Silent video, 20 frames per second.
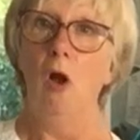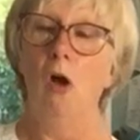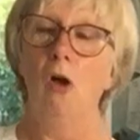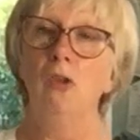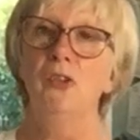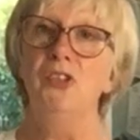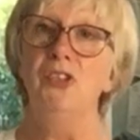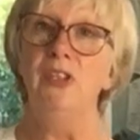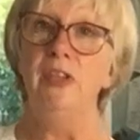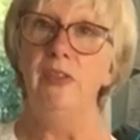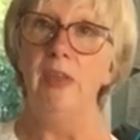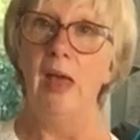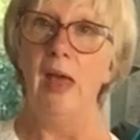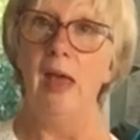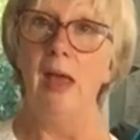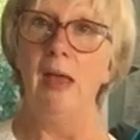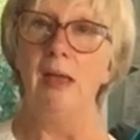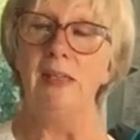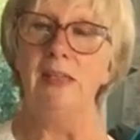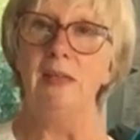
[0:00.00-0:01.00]
onto
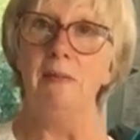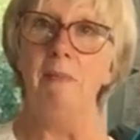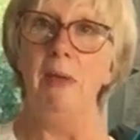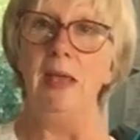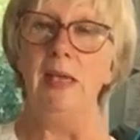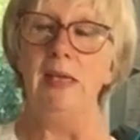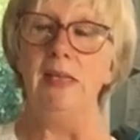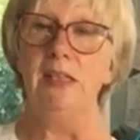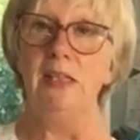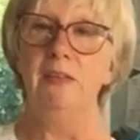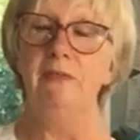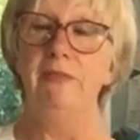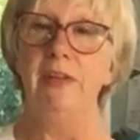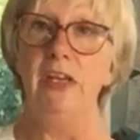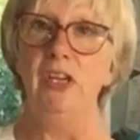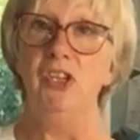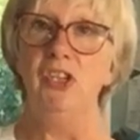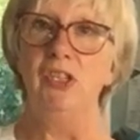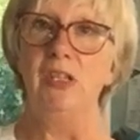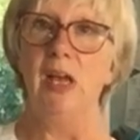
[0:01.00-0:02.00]
there to make it to the
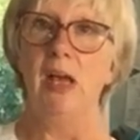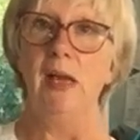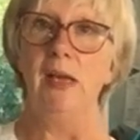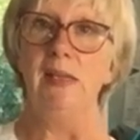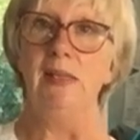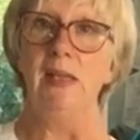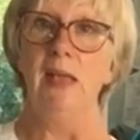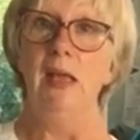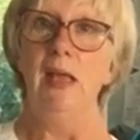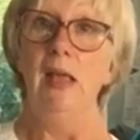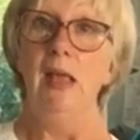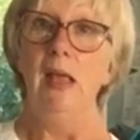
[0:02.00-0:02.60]
finished size,